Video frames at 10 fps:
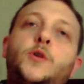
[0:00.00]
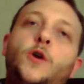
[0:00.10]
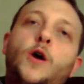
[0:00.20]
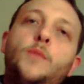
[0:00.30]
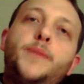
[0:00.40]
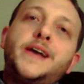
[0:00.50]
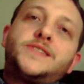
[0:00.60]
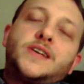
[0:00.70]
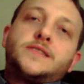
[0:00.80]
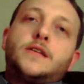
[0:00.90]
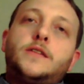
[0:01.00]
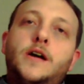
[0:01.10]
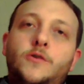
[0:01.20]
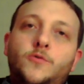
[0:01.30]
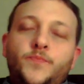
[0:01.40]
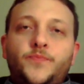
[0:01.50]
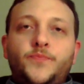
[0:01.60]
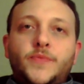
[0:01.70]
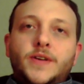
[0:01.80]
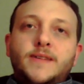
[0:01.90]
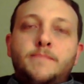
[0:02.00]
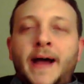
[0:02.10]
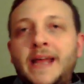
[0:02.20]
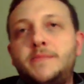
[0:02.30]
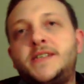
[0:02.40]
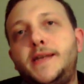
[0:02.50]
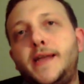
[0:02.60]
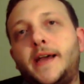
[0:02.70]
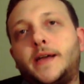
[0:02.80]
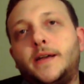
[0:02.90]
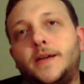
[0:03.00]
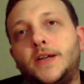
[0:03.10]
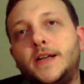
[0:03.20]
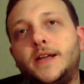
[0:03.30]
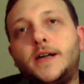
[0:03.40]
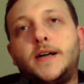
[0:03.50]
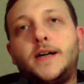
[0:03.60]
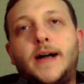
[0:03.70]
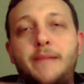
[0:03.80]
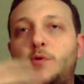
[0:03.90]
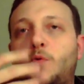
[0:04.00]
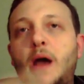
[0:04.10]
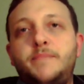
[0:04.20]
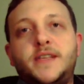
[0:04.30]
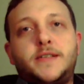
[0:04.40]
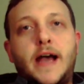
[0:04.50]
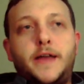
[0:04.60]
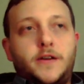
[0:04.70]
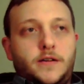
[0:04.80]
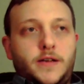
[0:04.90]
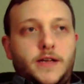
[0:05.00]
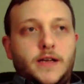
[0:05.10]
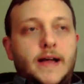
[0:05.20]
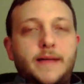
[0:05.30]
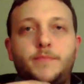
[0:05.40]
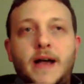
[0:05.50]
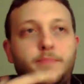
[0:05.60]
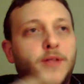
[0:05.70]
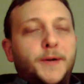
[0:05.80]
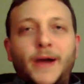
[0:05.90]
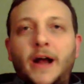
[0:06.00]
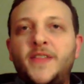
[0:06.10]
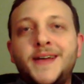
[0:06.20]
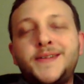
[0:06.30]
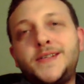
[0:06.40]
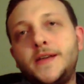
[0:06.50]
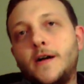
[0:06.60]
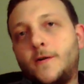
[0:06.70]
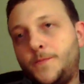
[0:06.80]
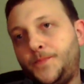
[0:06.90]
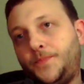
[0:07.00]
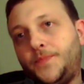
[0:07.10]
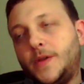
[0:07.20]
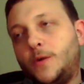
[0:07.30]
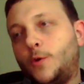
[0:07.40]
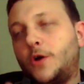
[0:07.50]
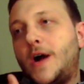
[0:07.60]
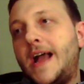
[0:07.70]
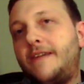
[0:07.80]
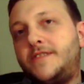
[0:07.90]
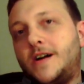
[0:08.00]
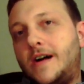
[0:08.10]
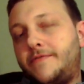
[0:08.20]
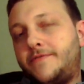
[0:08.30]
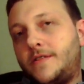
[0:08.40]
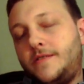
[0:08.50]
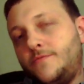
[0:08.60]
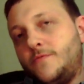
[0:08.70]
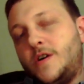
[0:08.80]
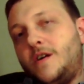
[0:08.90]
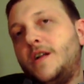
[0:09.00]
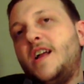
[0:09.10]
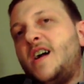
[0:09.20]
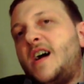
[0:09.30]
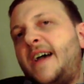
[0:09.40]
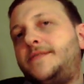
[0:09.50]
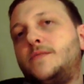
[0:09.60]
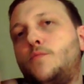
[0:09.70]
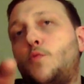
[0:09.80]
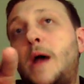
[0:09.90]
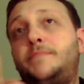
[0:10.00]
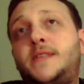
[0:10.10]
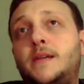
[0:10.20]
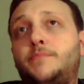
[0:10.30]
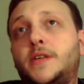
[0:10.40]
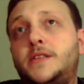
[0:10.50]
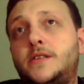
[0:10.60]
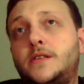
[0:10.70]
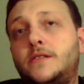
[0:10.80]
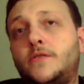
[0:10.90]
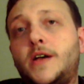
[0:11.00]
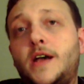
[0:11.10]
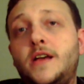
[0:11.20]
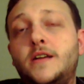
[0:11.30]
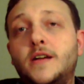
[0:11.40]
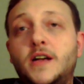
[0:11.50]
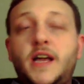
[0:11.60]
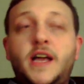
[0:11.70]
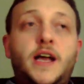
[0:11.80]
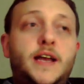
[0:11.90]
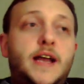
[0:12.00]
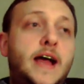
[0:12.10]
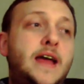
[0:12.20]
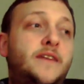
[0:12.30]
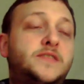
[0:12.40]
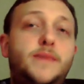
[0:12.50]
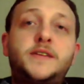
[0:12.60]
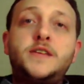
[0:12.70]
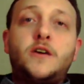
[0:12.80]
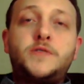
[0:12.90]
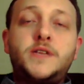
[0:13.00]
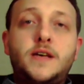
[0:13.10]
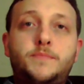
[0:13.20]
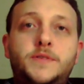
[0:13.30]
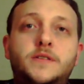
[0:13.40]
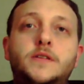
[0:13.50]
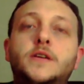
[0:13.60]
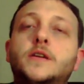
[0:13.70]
Your homepage says, hello, my name is Nick. I'm a web designer. I play around with SEO. What do I have to offer? Well, I have some web templates, okay, and I have some SEO tips.